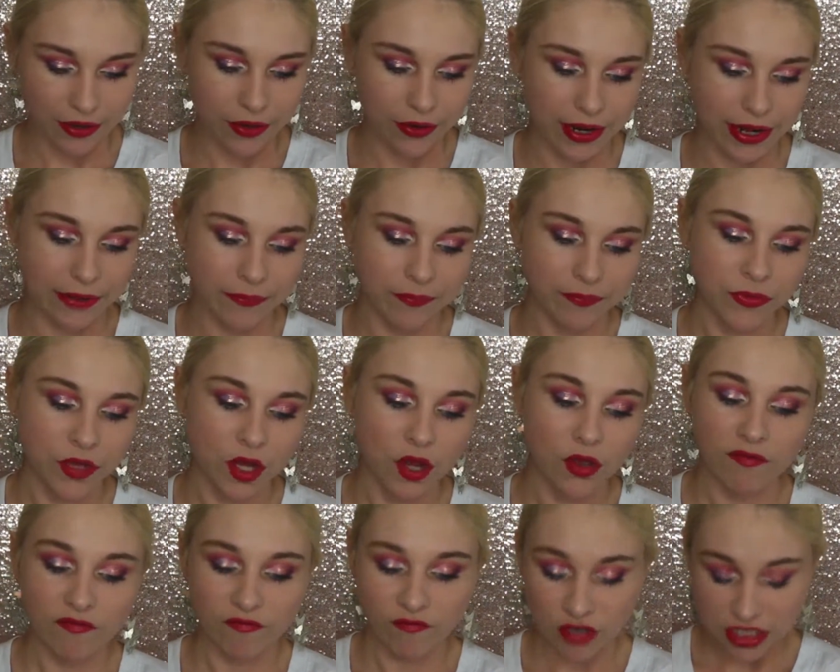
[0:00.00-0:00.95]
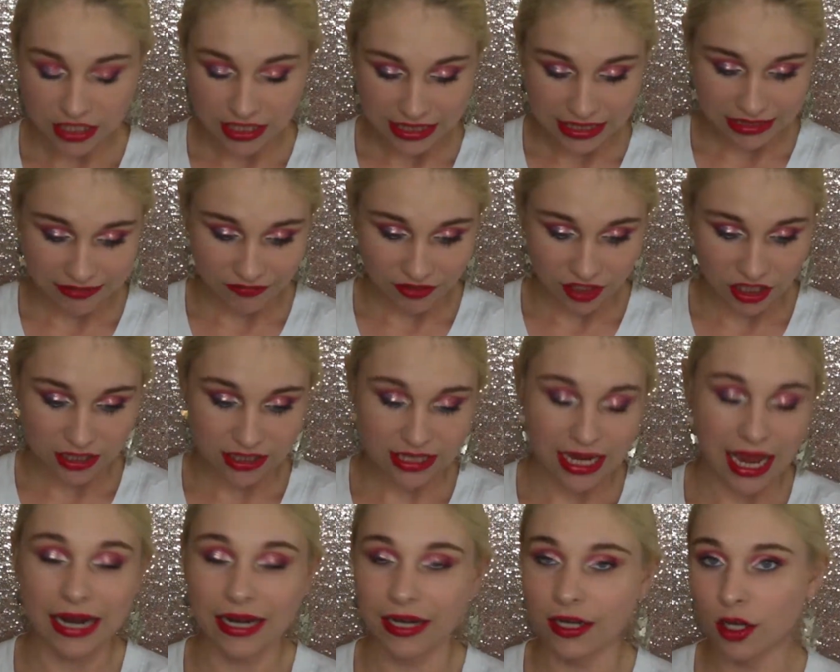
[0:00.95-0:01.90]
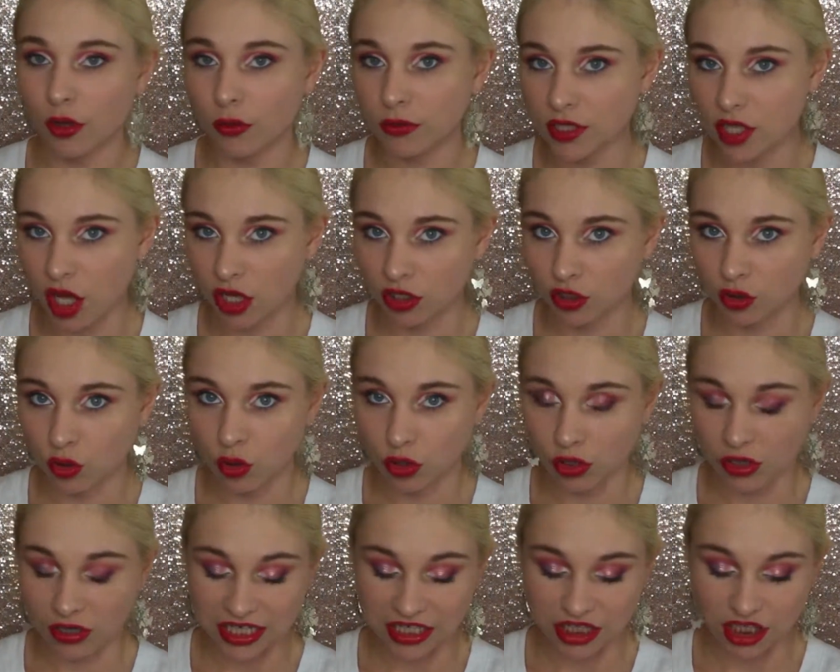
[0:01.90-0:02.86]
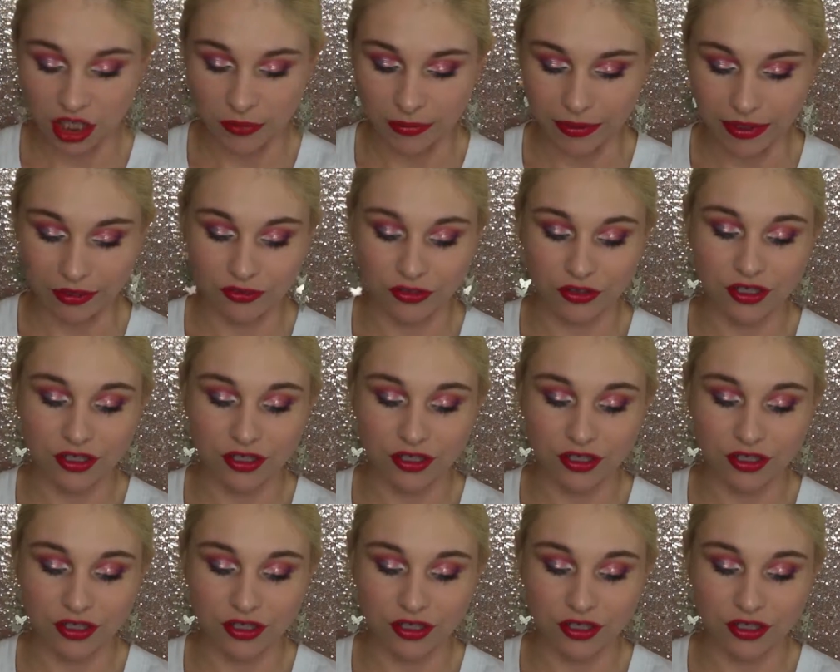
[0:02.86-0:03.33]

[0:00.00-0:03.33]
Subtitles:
Okay, first things first, I didn't know it was called a coral eyeshadow palette.